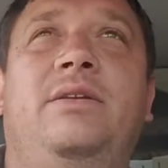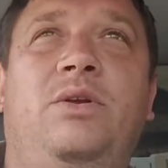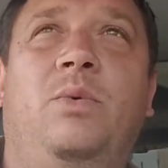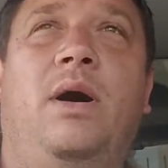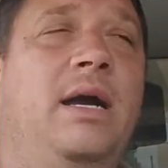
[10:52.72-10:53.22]

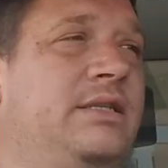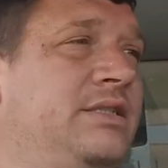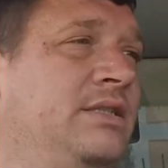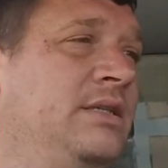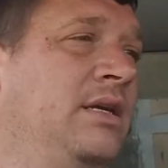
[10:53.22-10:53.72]
You watch.
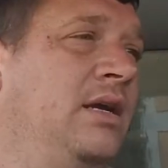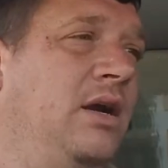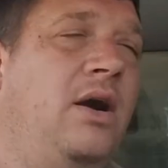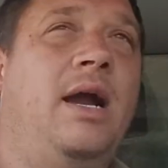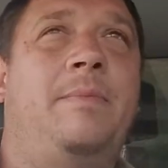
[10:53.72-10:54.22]

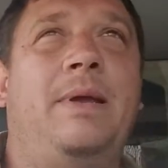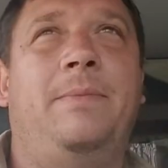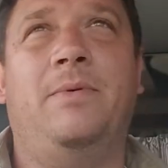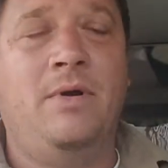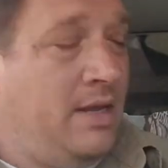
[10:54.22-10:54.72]
All right,
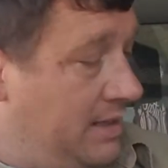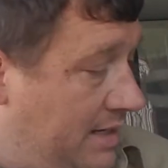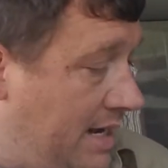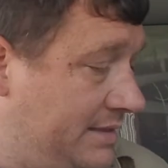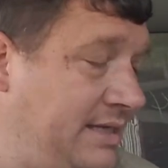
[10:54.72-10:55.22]
people.
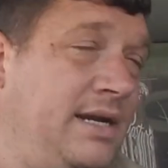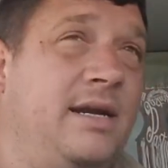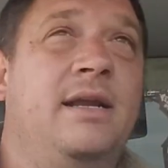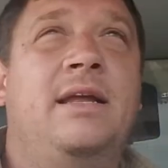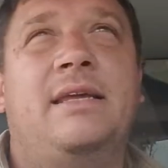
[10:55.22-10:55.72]
Get out
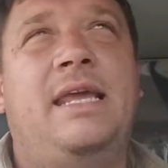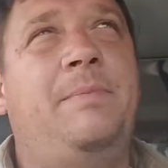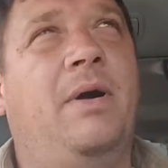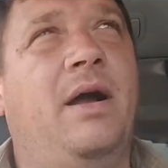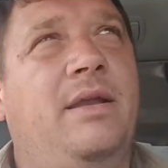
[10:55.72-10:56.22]
there.
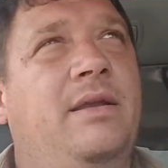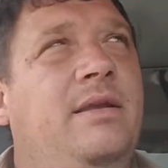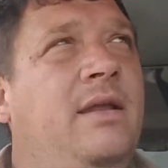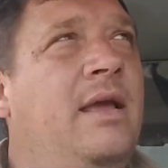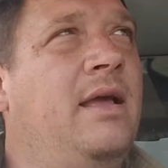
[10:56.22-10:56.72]
Keep
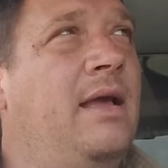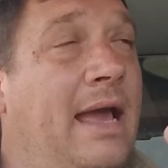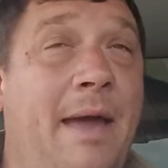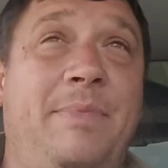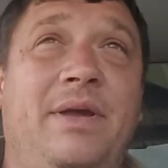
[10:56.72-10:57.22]
hunting.
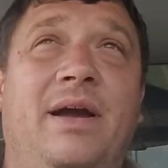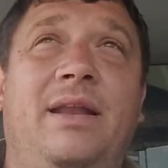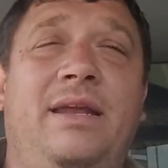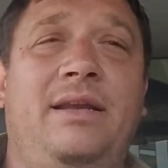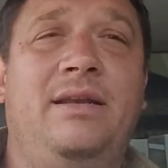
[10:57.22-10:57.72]
Happy
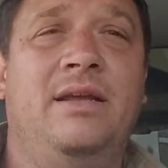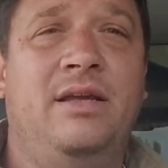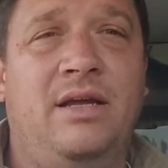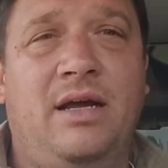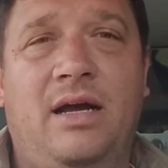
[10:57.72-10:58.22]

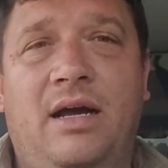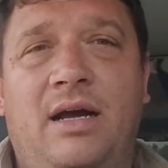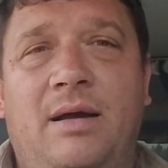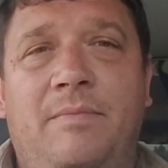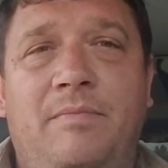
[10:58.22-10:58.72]

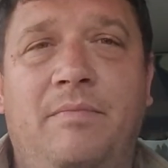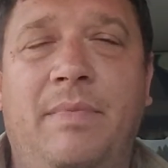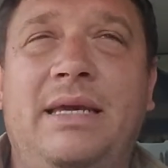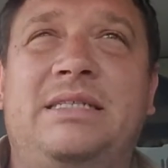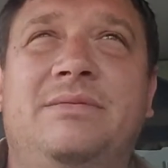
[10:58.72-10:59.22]
hunting.
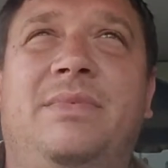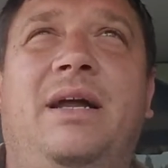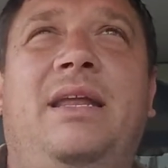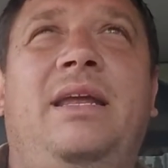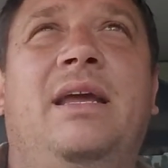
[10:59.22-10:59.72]
Make some
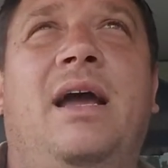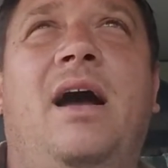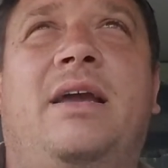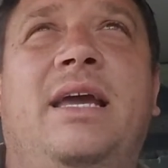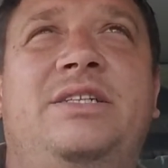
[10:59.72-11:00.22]
money.
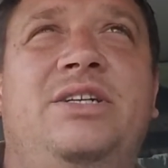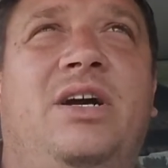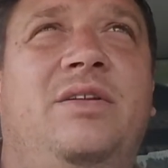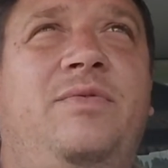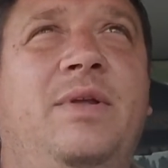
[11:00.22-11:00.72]
I'll catch you
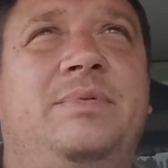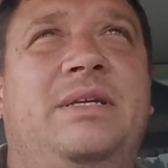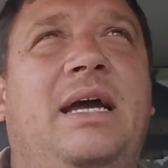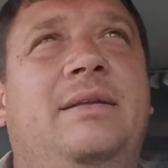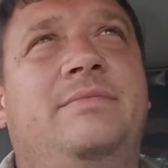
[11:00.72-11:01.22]
on the flip side.